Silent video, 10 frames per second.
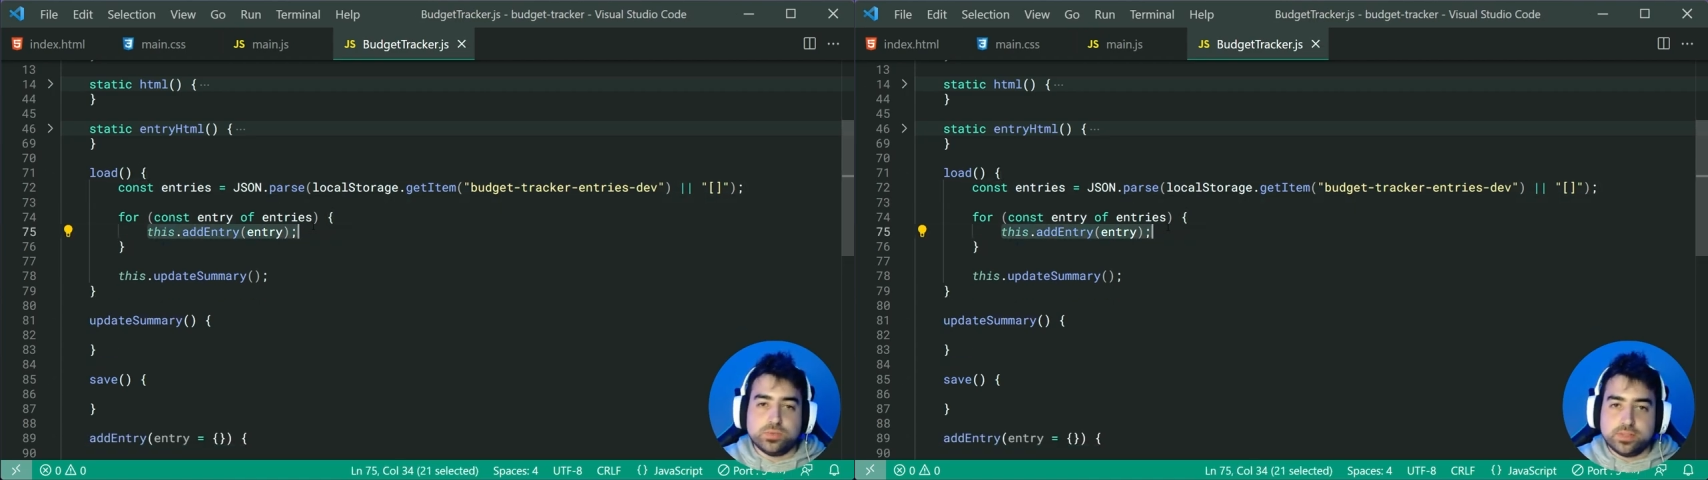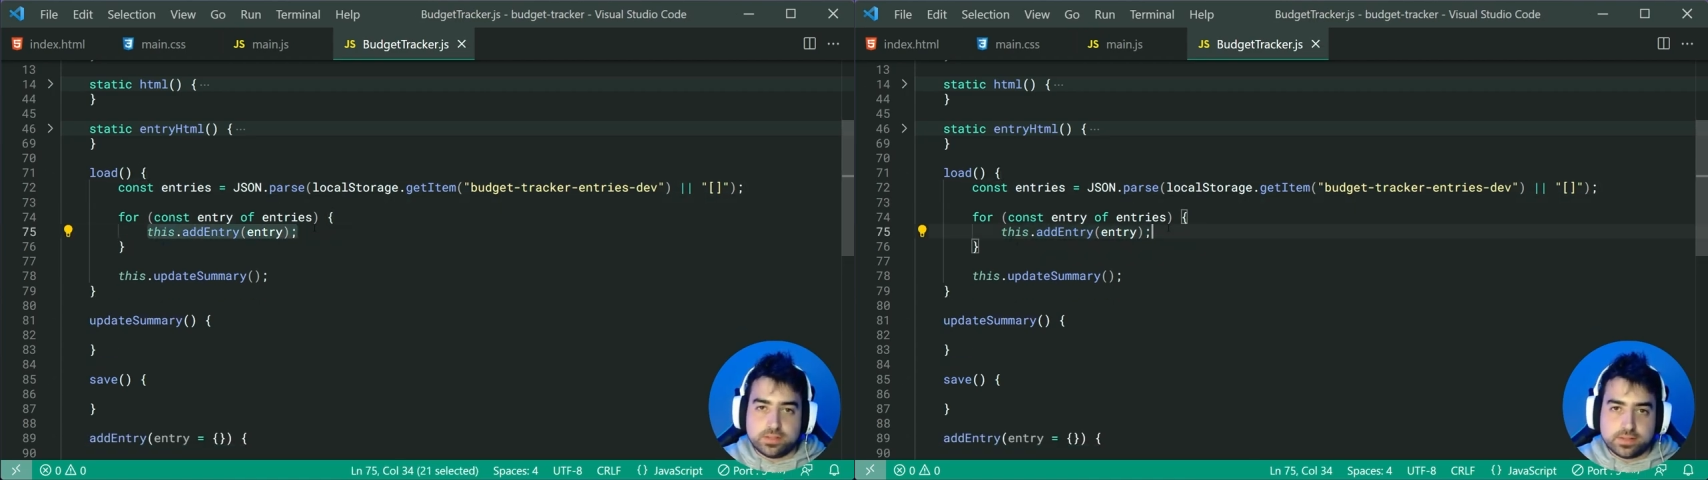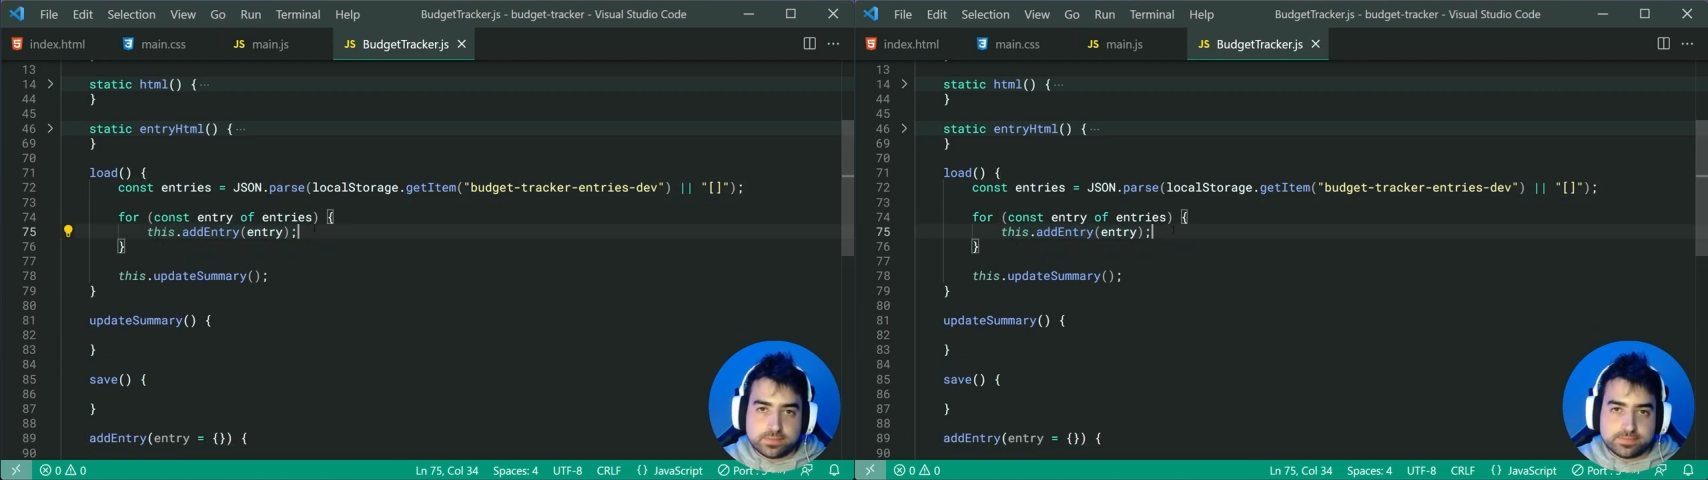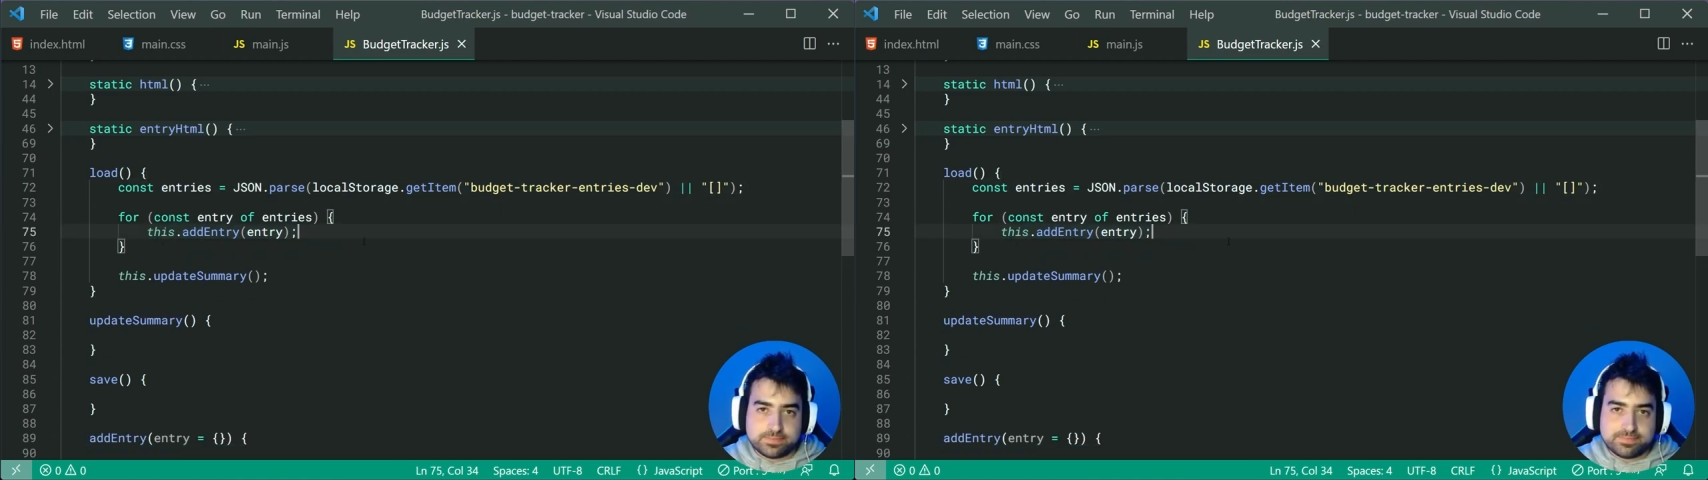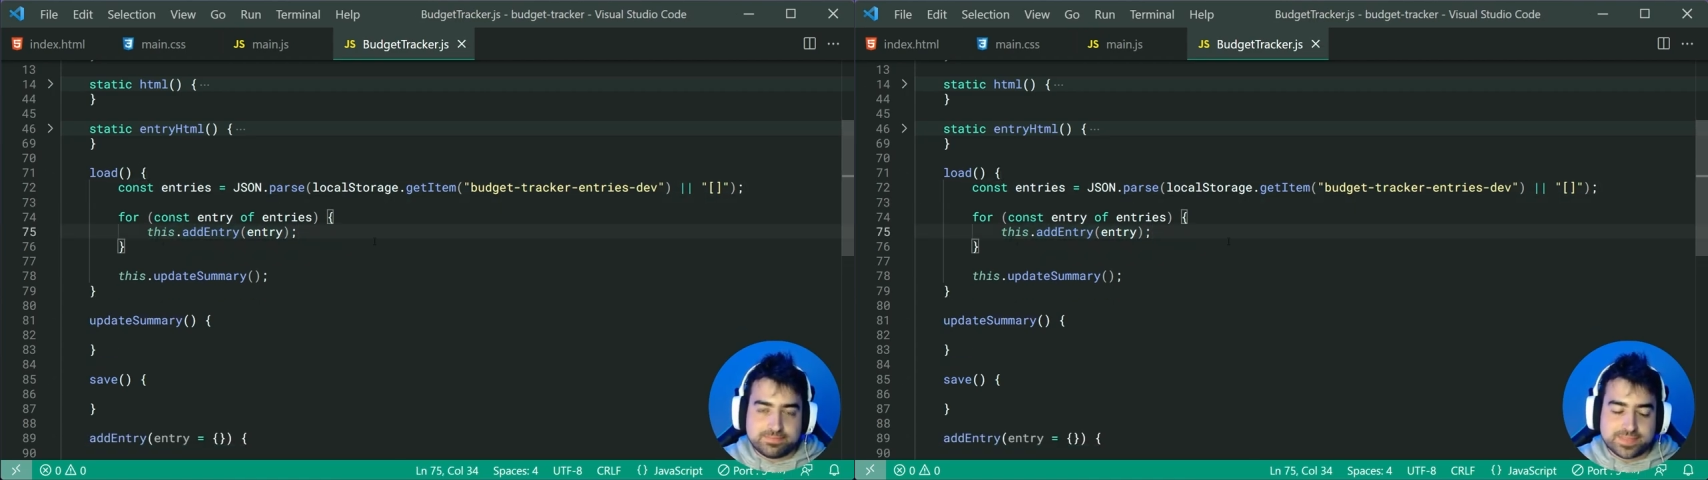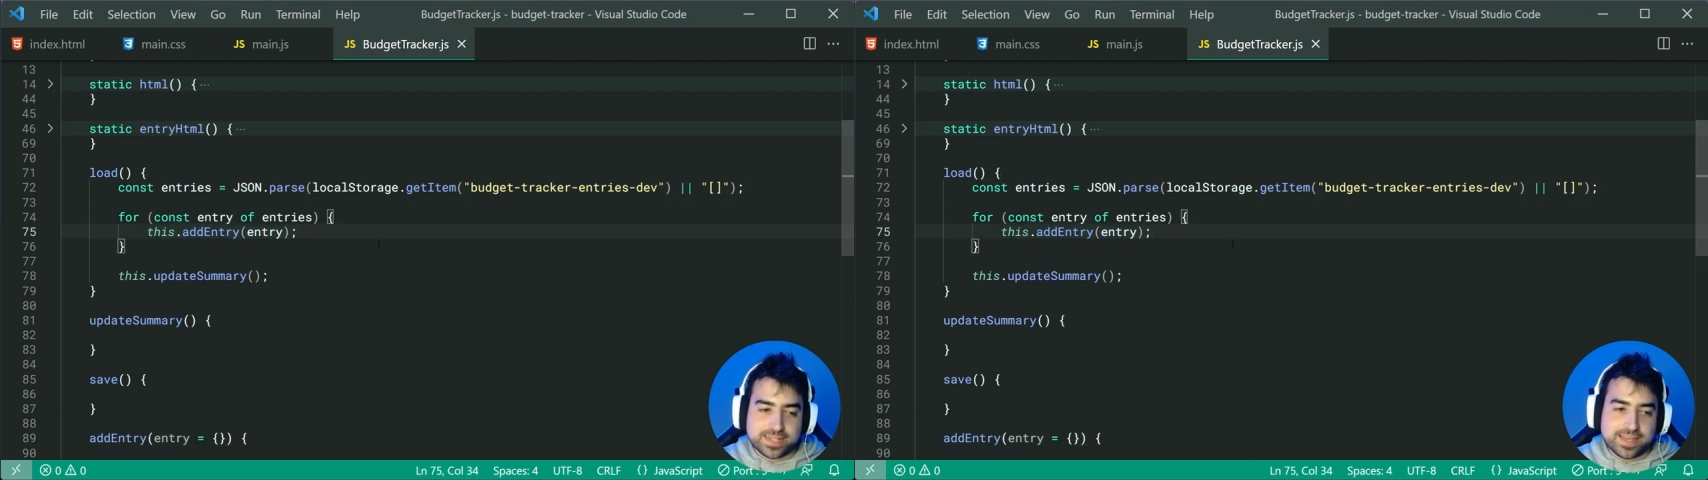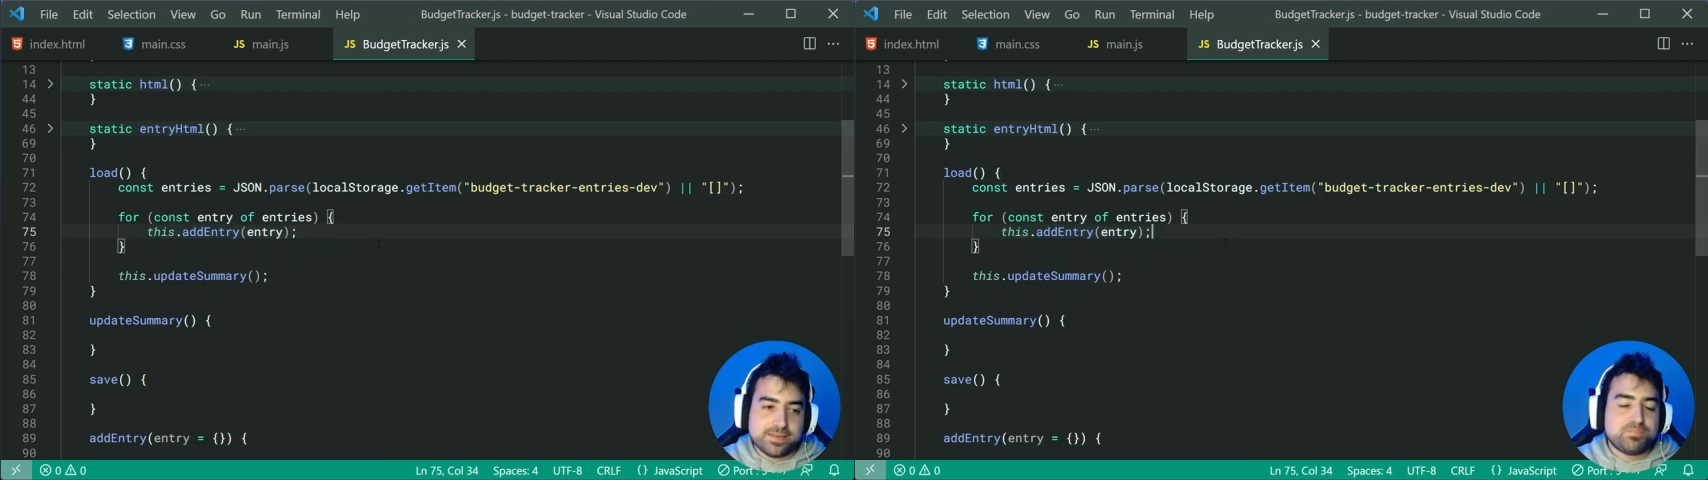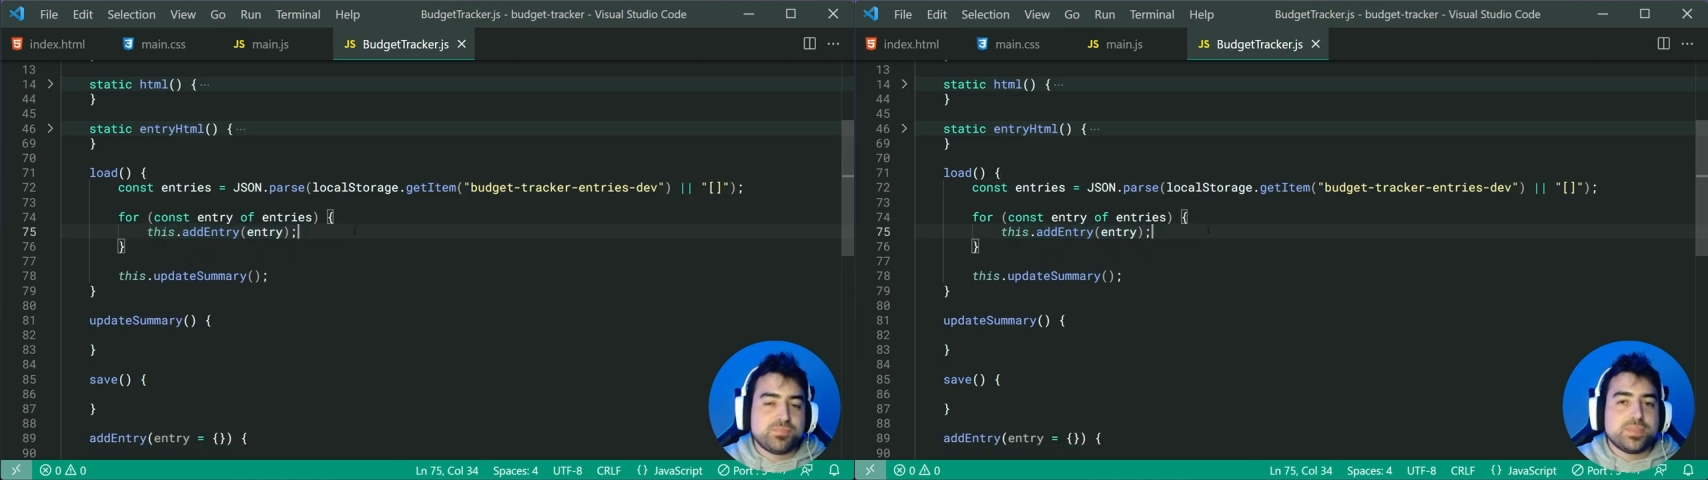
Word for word: anything, okay?